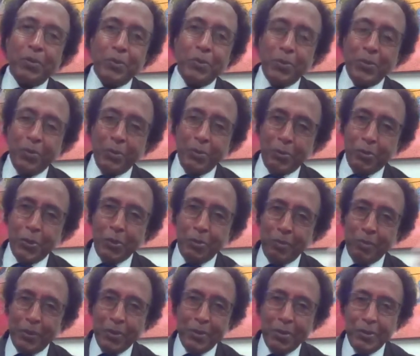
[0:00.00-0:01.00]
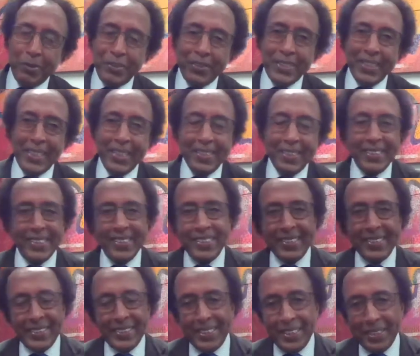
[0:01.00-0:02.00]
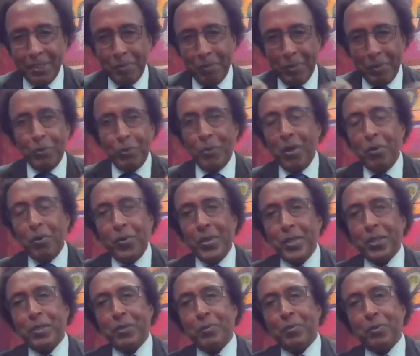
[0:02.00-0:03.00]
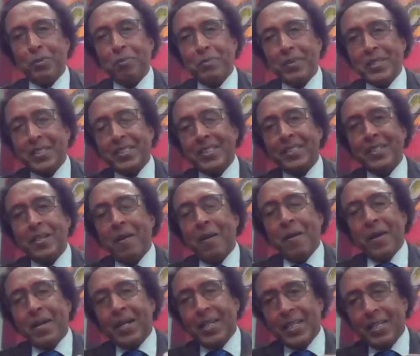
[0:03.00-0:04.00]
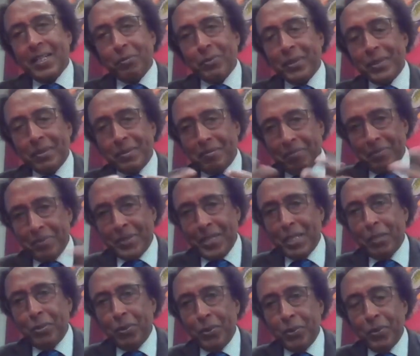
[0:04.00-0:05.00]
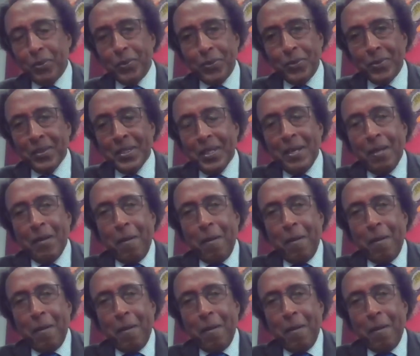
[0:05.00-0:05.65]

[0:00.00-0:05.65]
who taught me all these ideas and the people who are working with me. I want to thank you all.